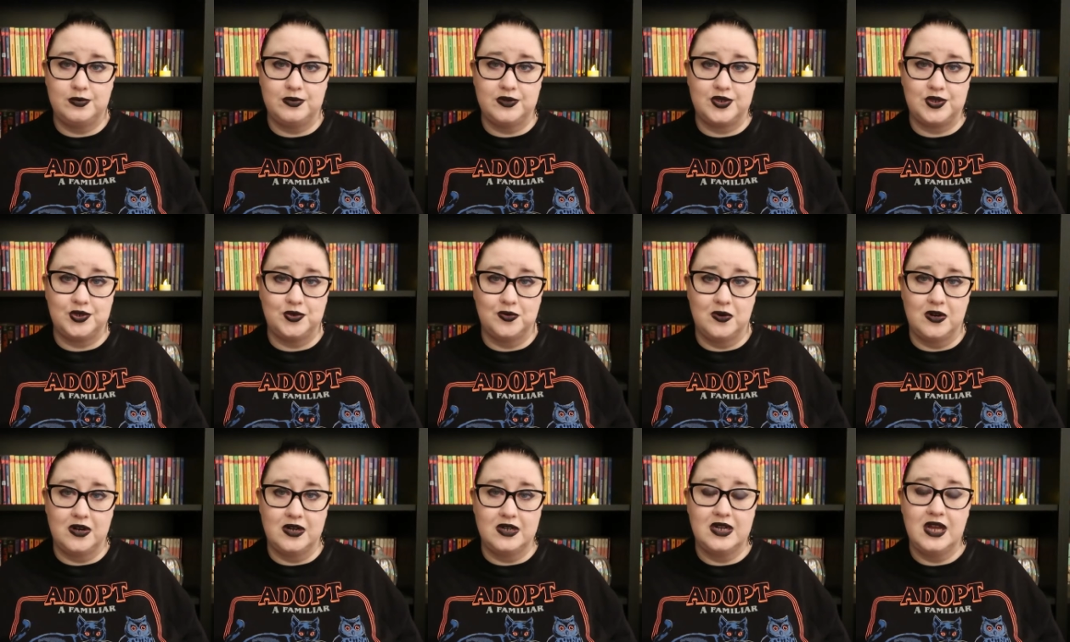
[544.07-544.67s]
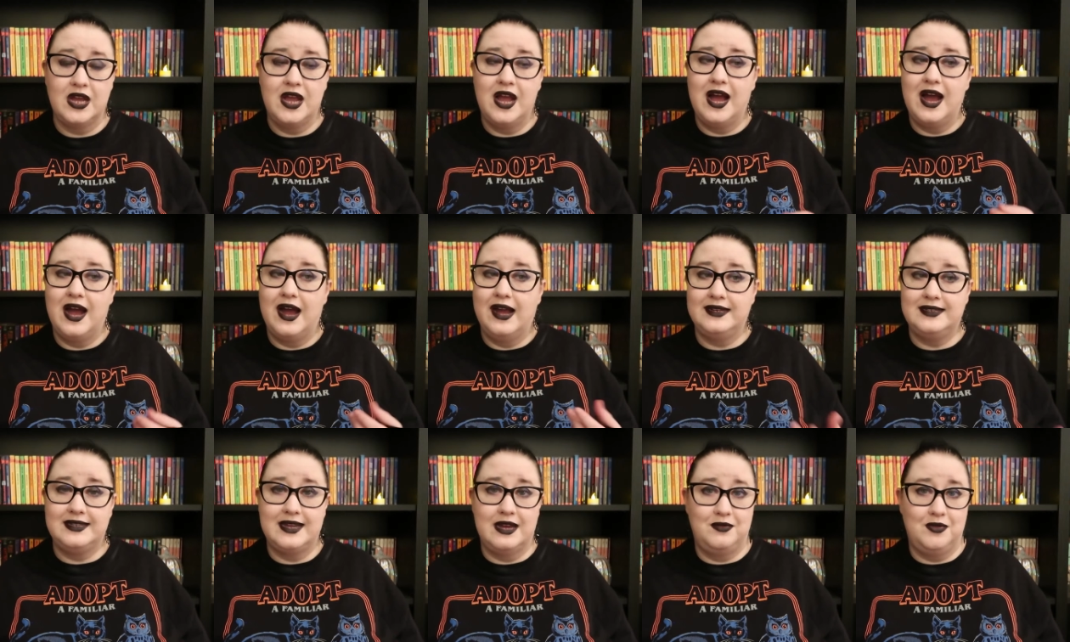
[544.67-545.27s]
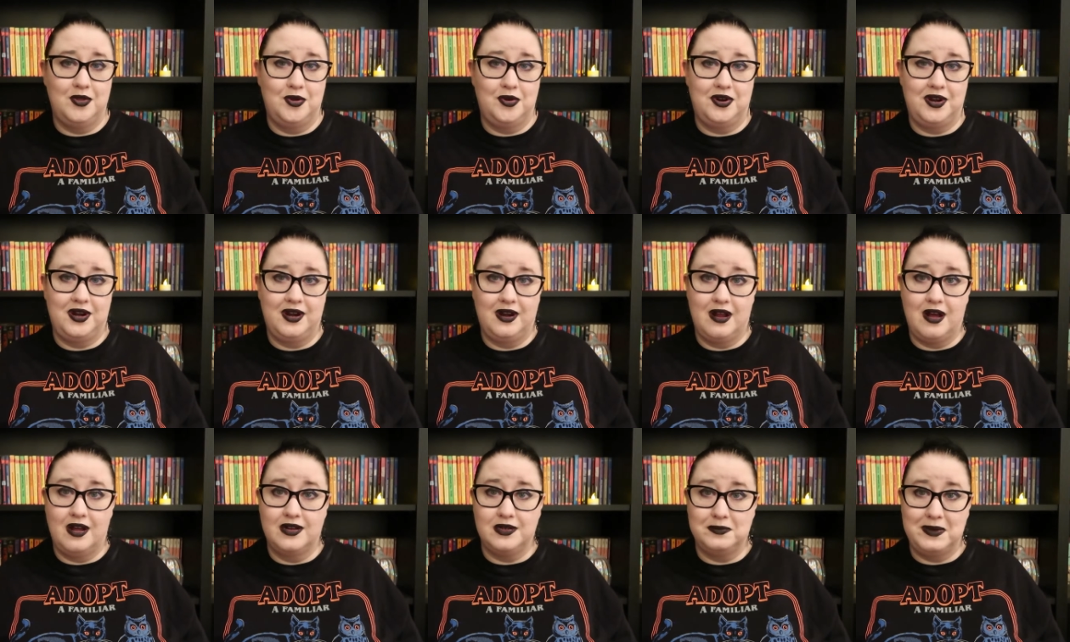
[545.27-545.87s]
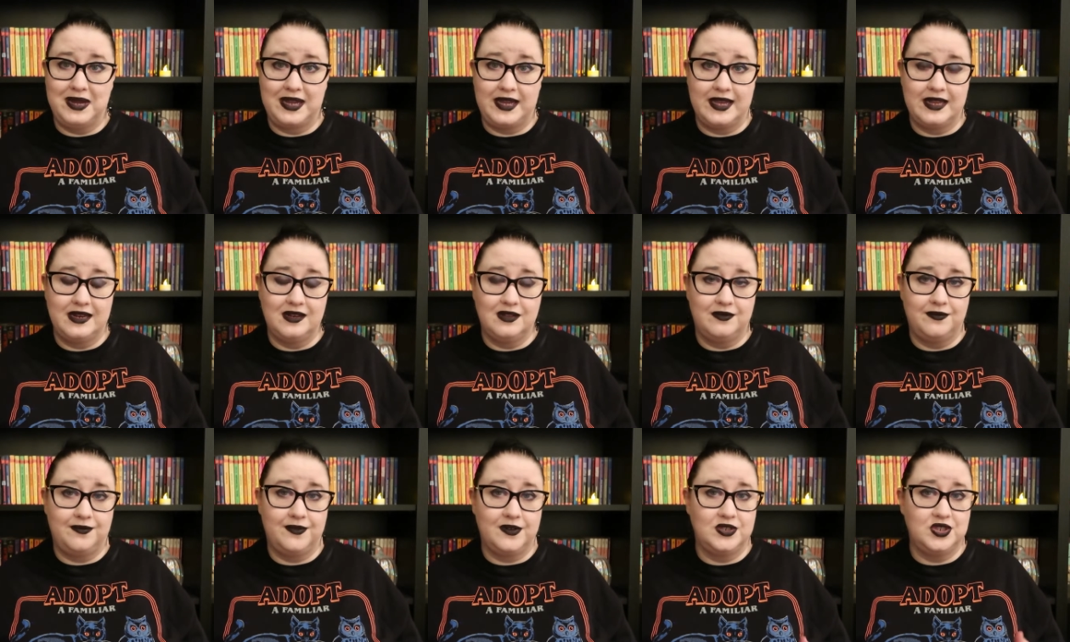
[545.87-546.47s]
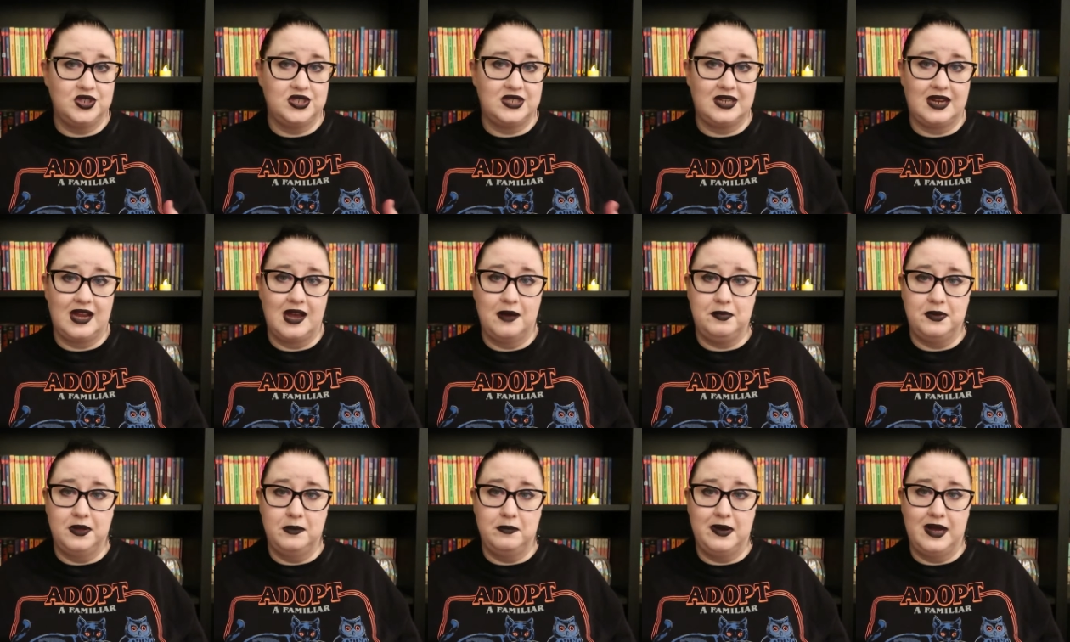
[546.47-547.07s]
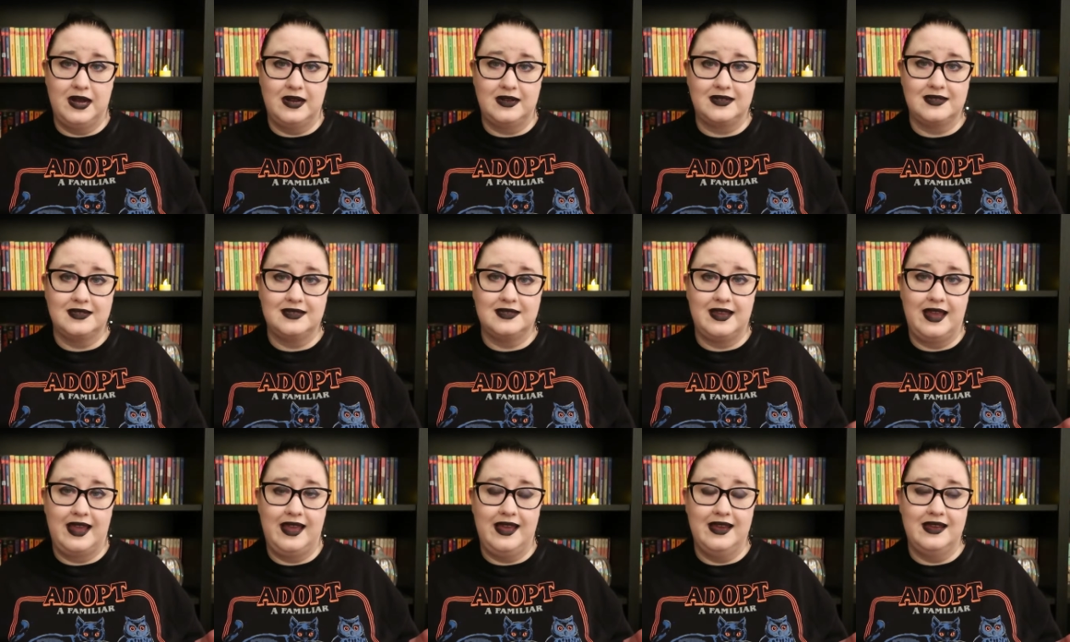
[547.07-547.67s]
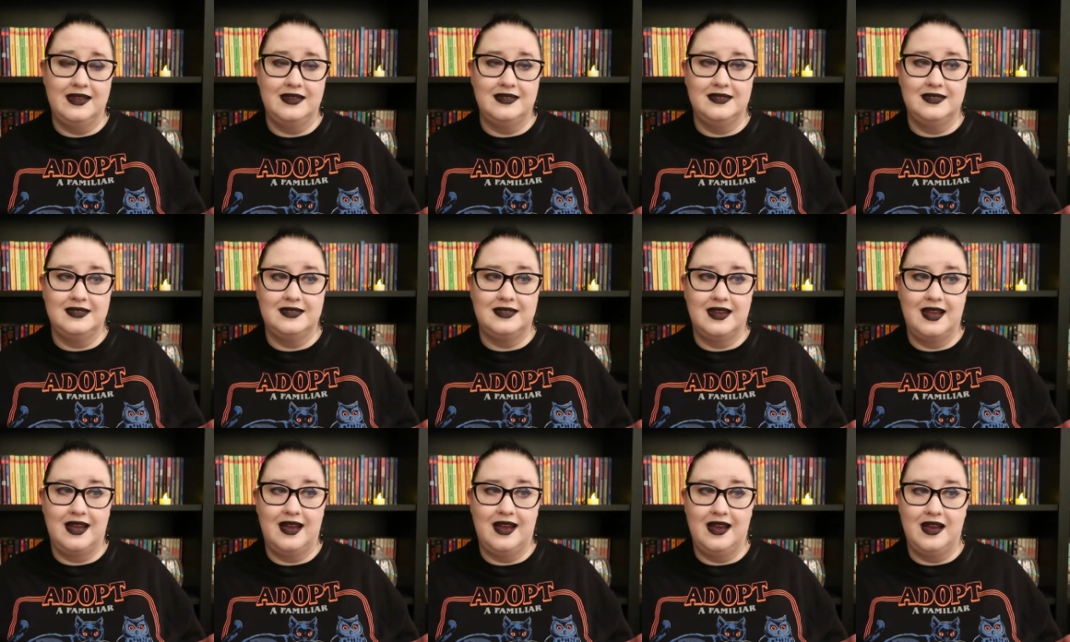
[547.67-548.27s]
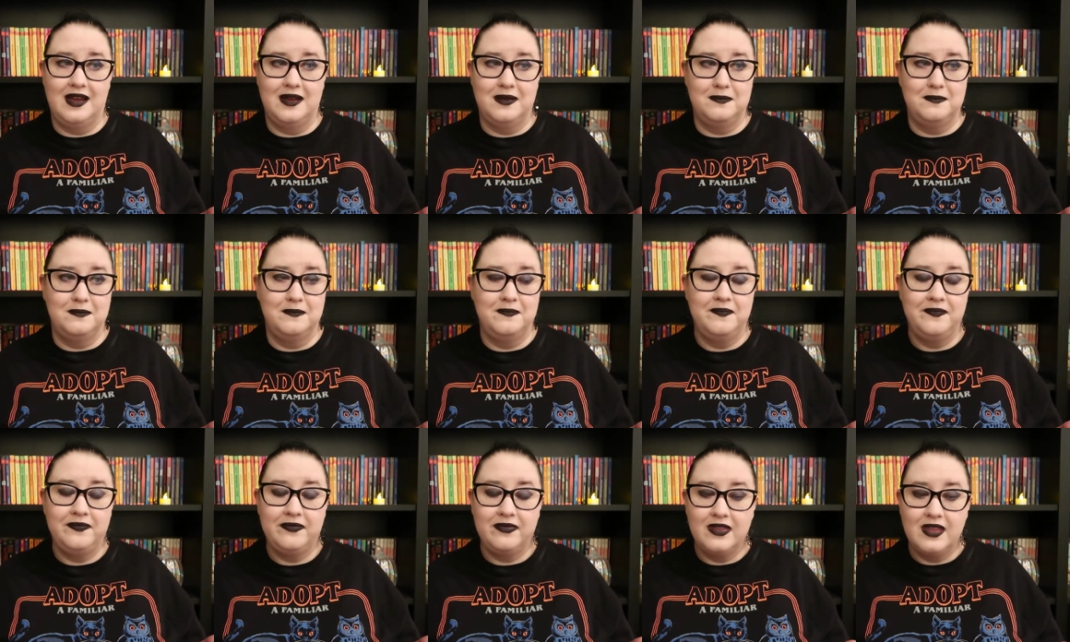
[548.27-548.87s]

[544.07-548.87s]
super short. I downloaded it onto my Kindle for just a couple of bucks, and um,